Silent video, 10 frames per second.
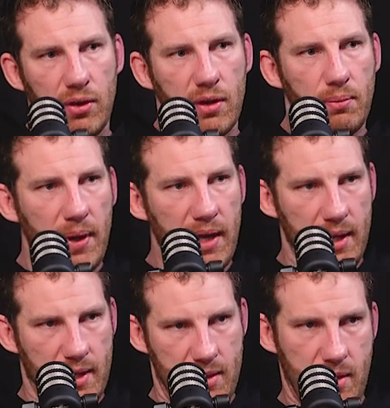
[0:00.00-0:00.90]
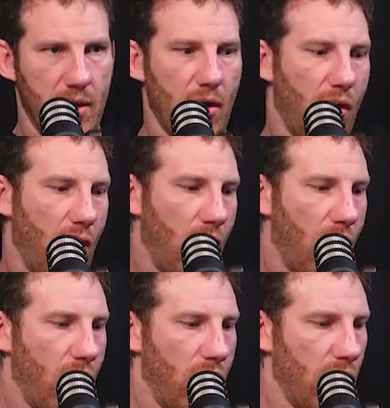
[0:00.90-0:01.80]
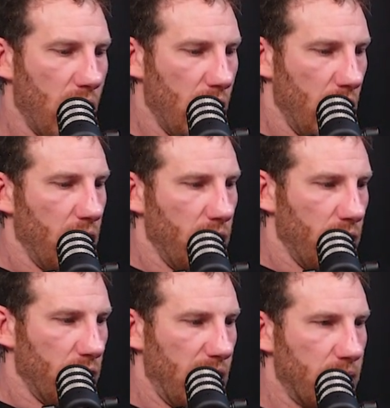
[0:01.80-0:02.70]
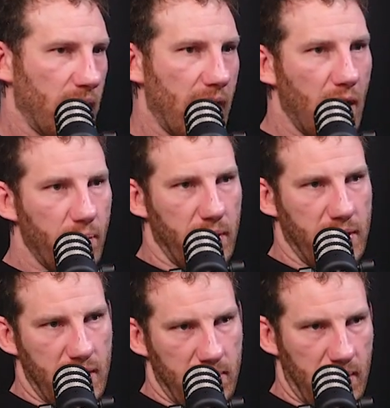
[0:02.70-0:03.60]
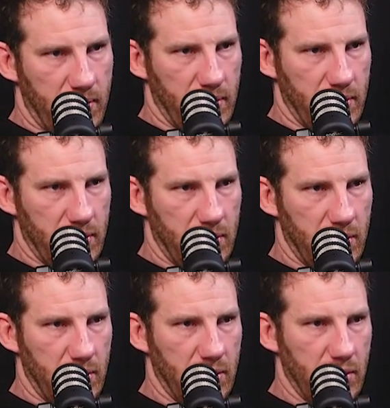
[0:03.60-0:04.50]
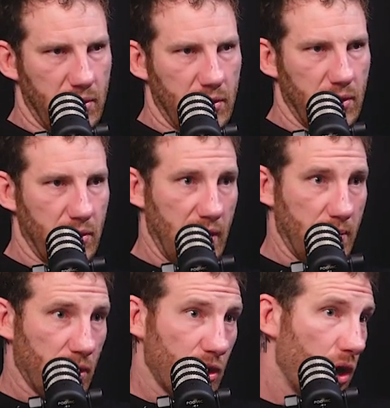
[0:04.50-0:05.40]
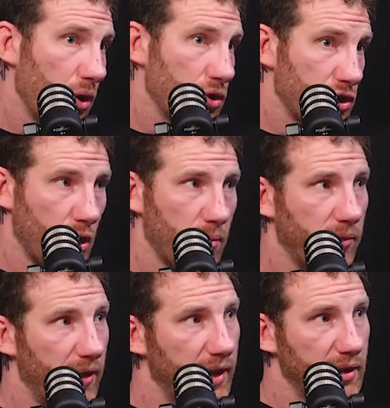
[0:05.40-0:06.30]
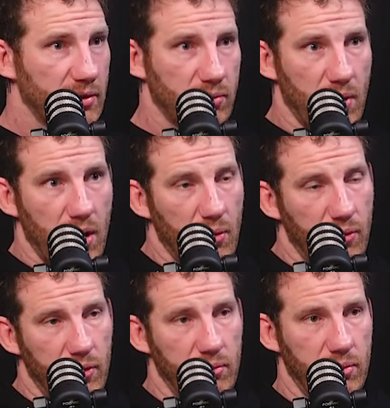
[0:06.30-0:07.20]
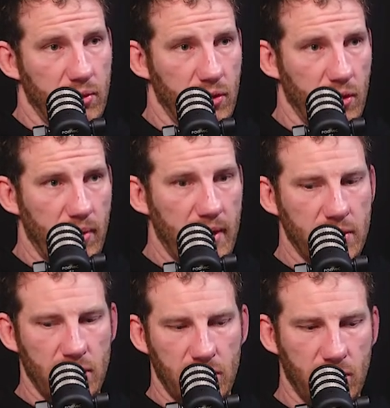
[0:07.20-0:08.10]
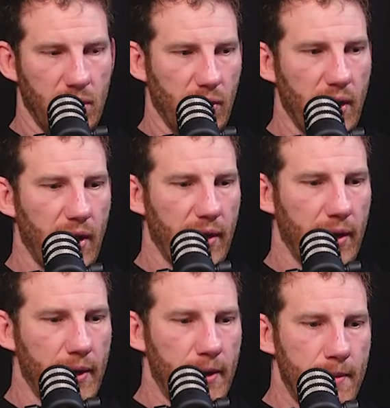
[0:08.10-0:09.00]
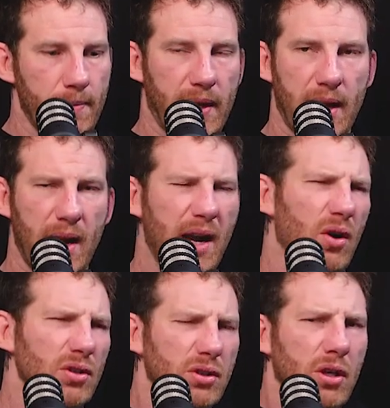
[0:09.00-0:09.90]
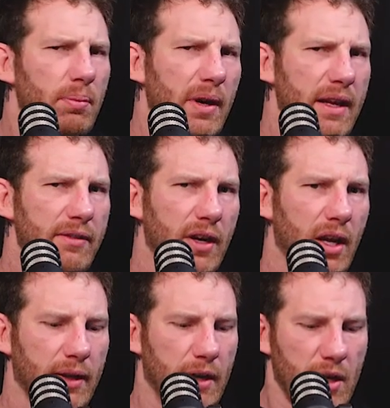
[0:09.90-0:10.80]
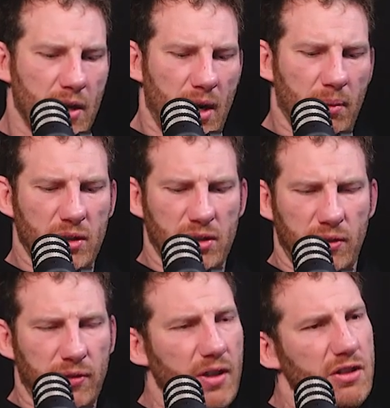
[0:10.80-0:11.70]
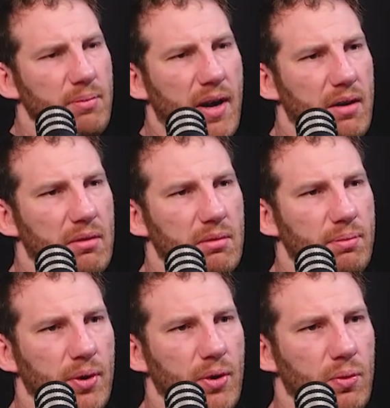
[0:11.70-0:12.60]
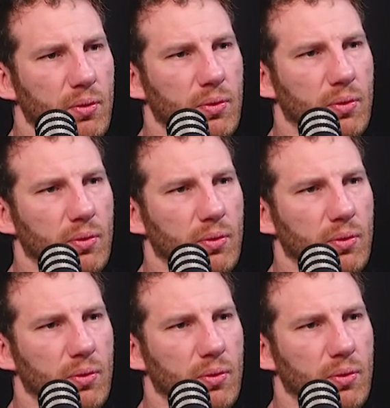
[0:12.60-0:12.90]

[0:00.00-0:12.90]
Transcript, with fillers: either competing or you're able to help your team members. Mm -hmm. You, you are able to coach, show them things, work with them. Do you know what I mean? So it's one or the other. And, and I also don't believe in like I'm not so fussed about blue,